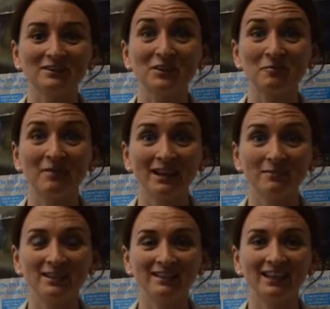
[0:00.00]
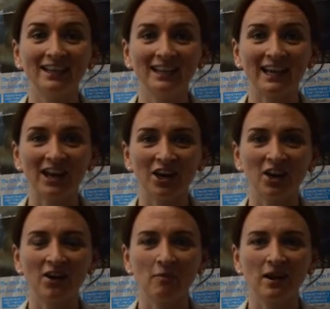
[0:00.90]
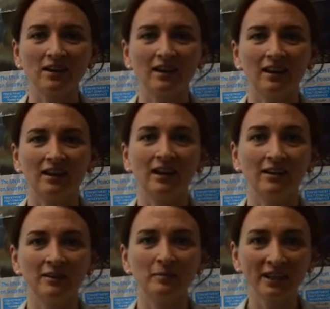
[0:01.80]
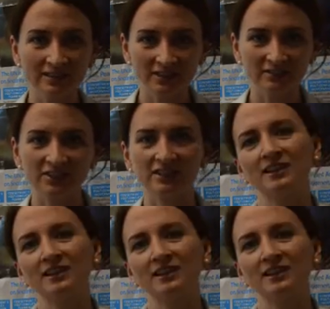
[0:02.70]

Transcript: So my name is Helena Keleher. I work here in the Political Division